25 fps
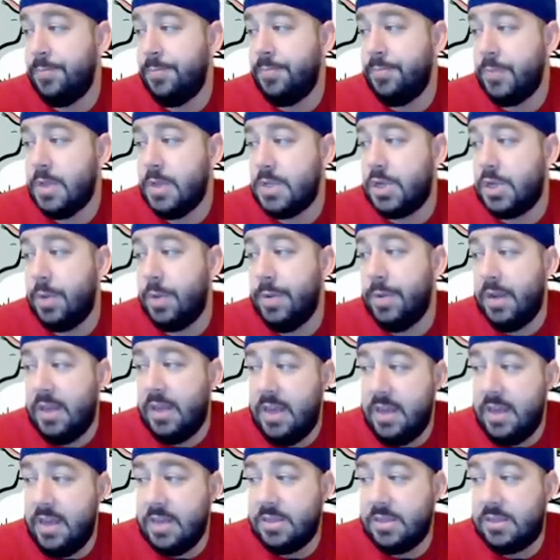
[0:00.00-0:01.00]
So I mean,
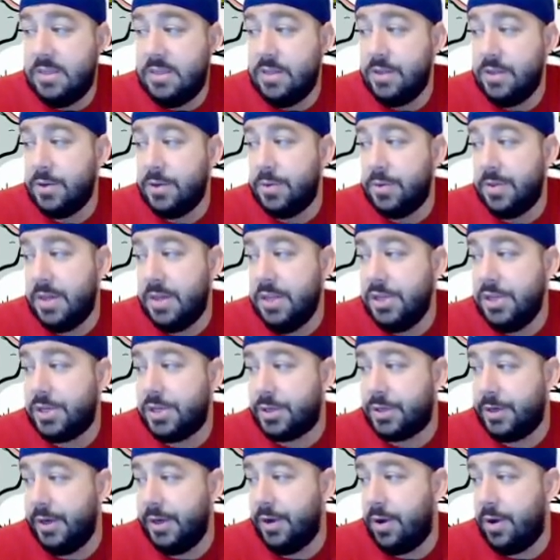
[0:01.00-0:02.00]
he is dealing with
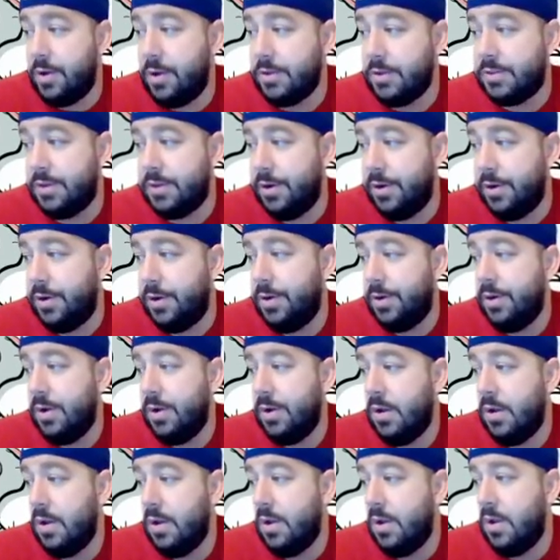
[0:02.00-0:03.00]
injury also.
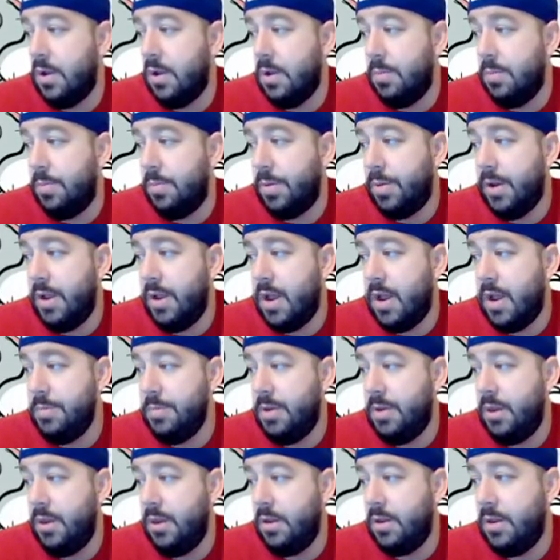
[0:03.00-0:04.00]
But I
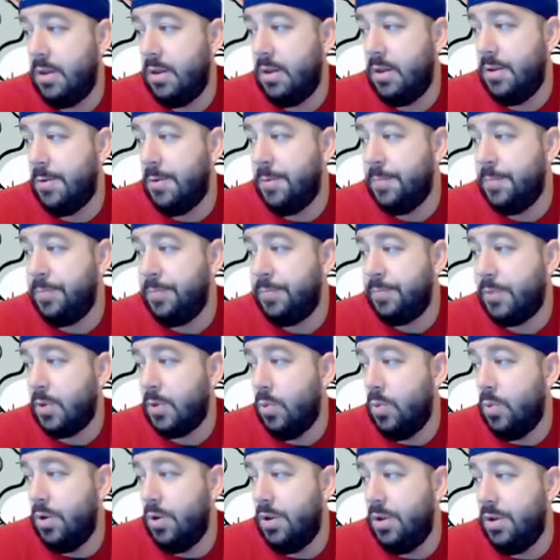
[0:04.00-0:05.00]
mean,
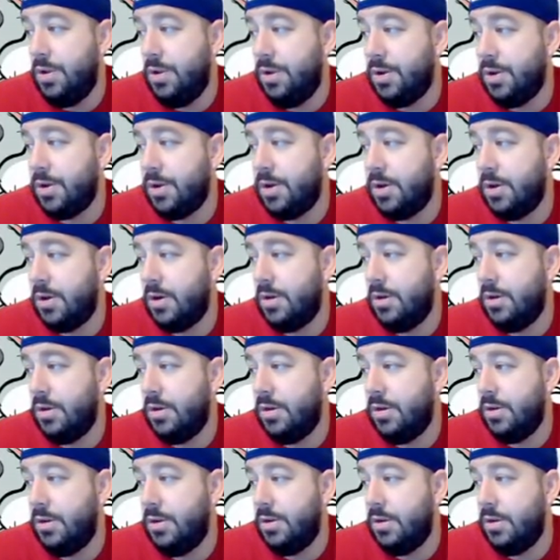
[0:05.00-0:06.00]
when you're
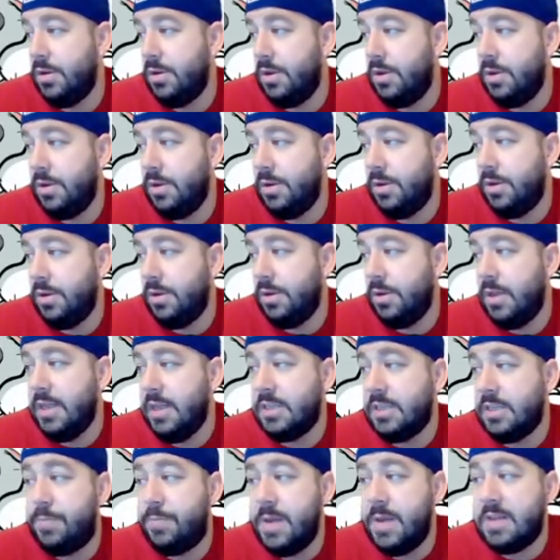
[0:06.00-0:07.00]

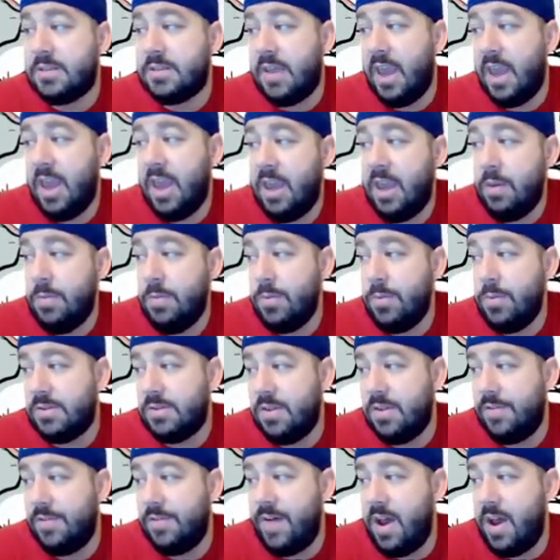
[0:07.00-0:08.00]
his best game was
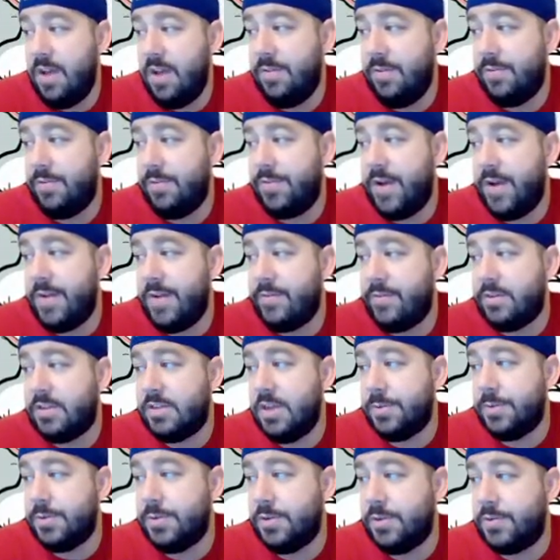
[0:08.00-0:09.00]
the five
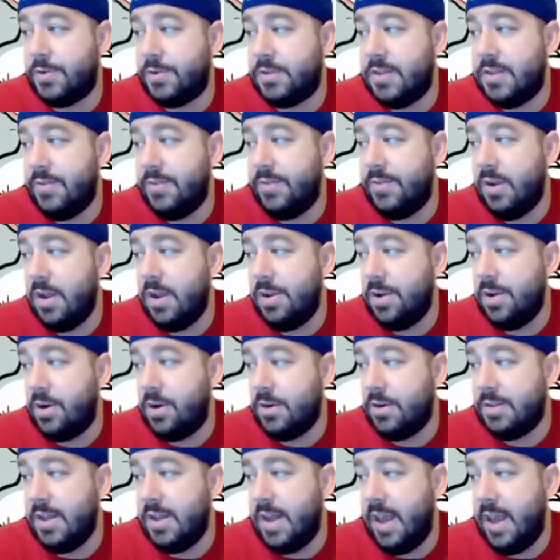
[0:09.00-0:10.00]
receptions for 79
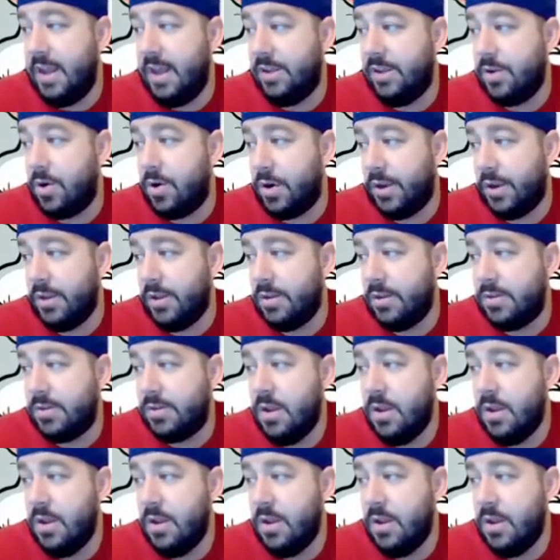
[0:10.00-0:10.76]
yards, had 8 targets.